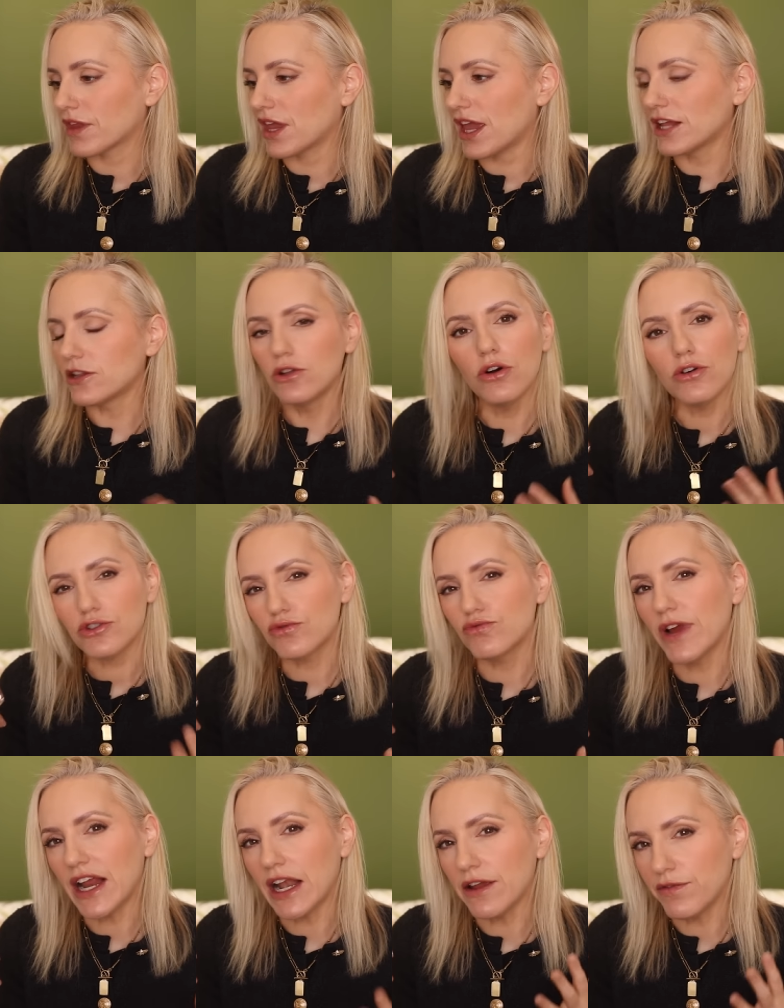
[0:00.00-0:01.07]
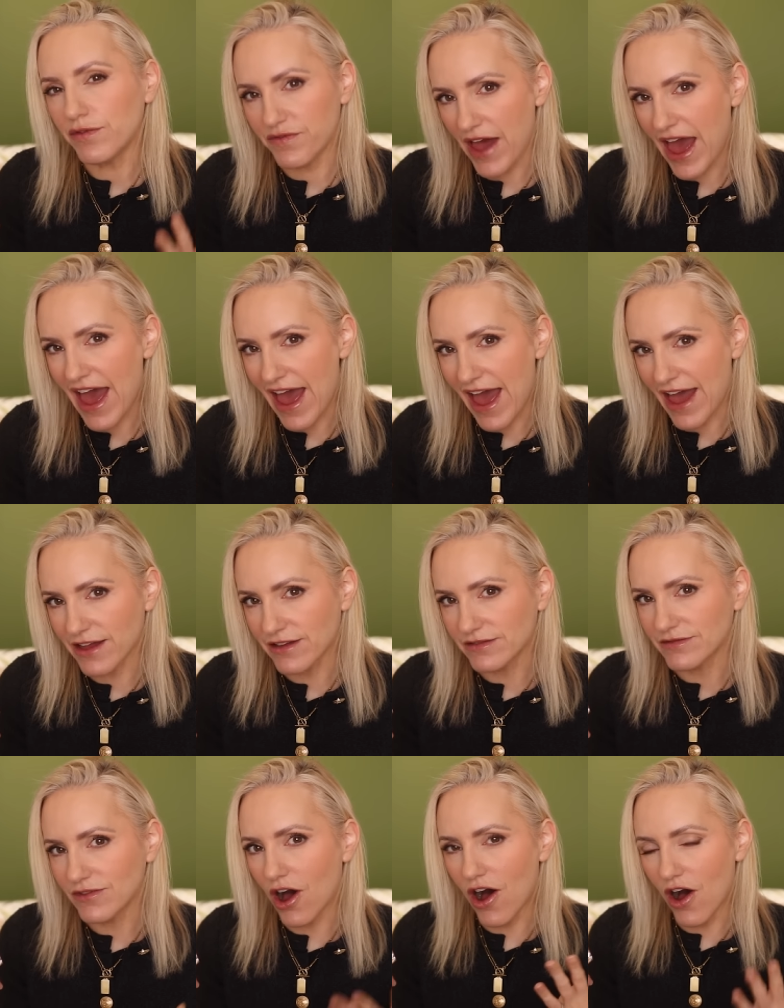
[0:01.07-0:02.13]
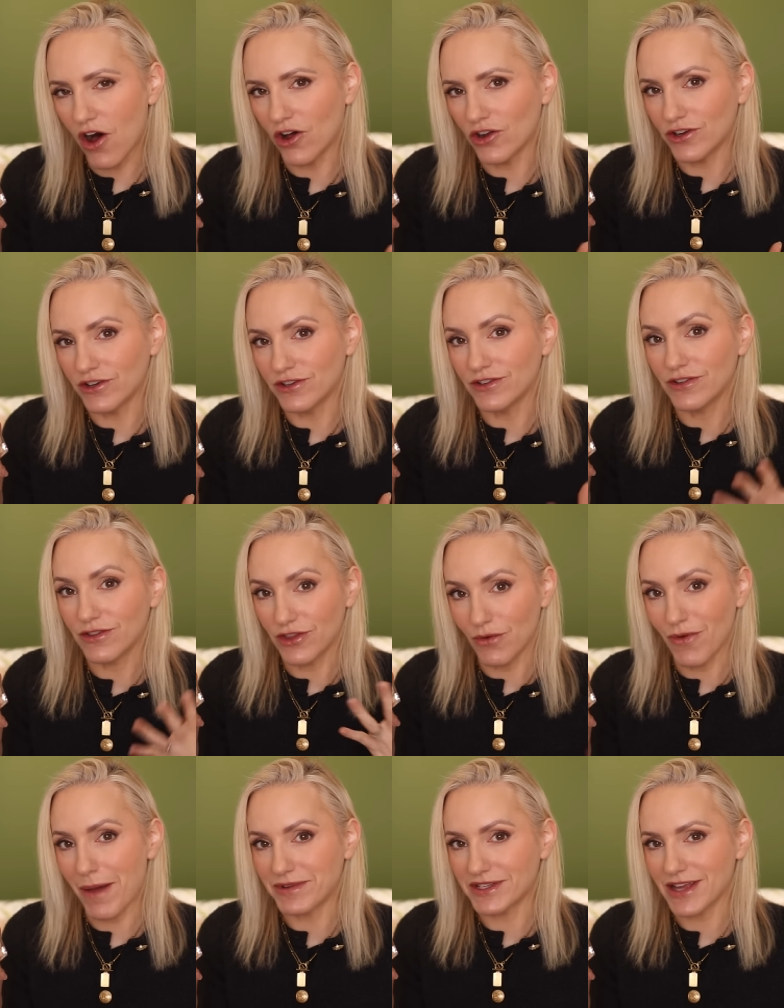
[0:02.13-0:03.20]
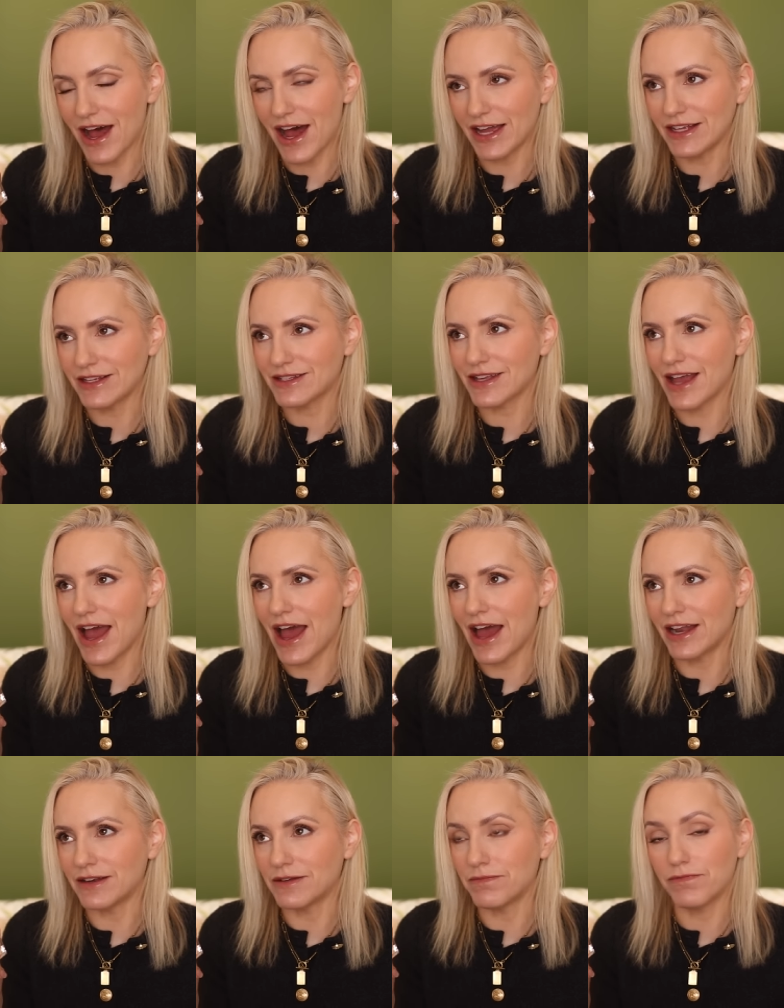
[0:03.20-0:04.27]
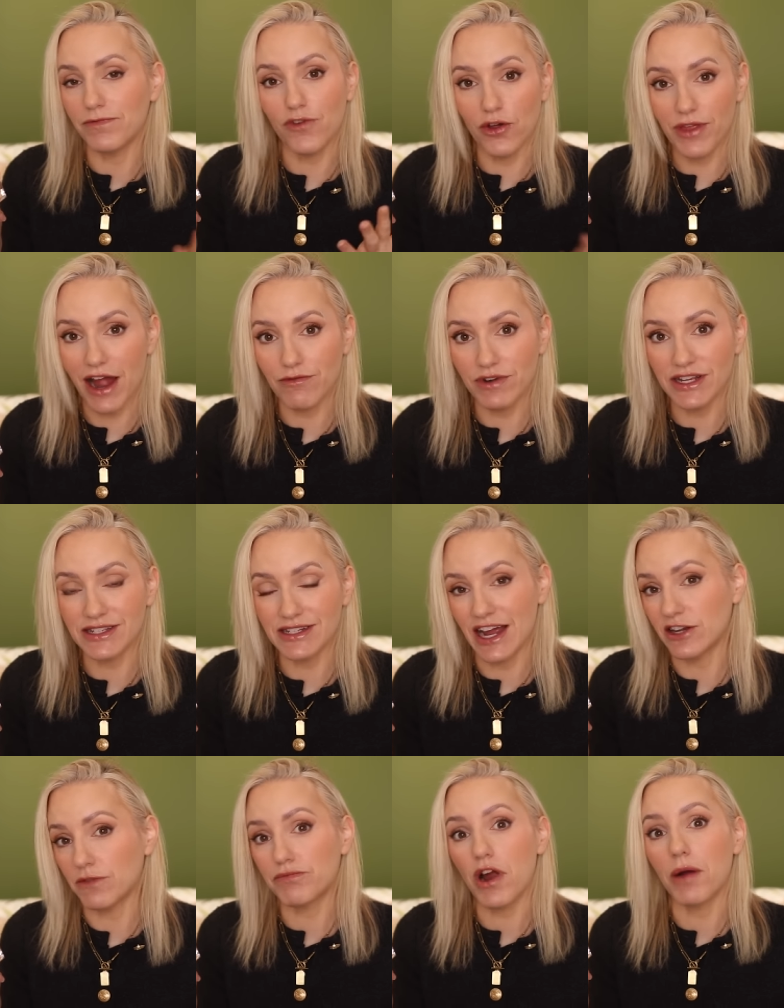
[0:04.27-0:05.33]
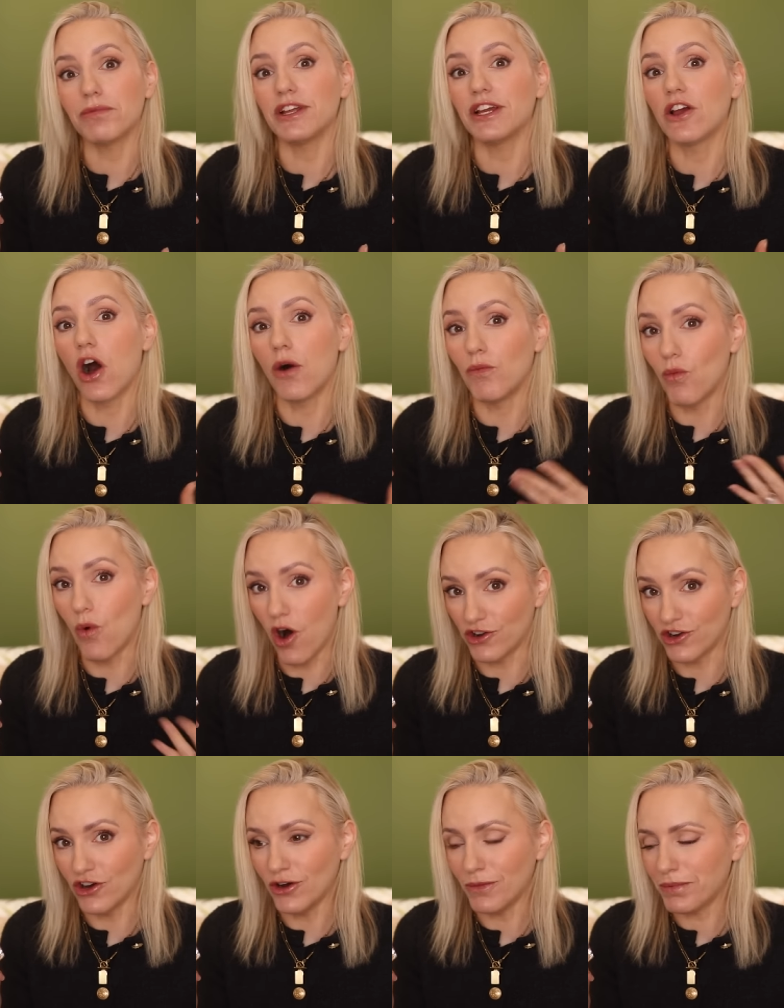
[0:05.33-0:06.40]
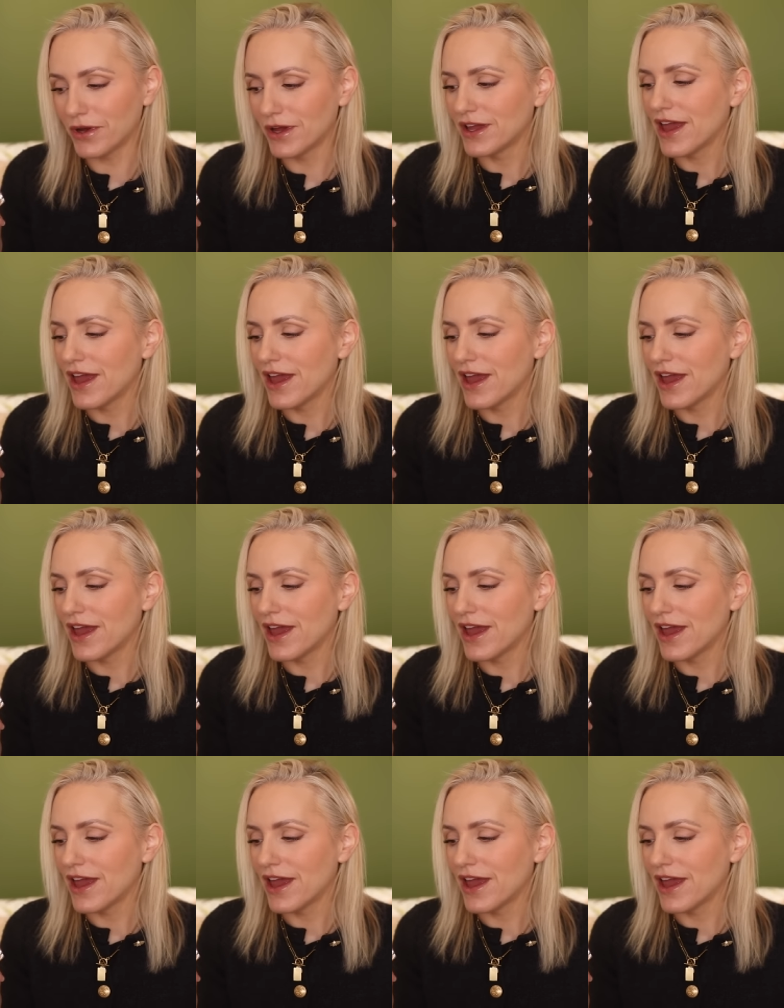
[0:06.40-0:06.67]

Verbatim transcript: it looked really fair on the website, and for that reason, I'd have probably gone one up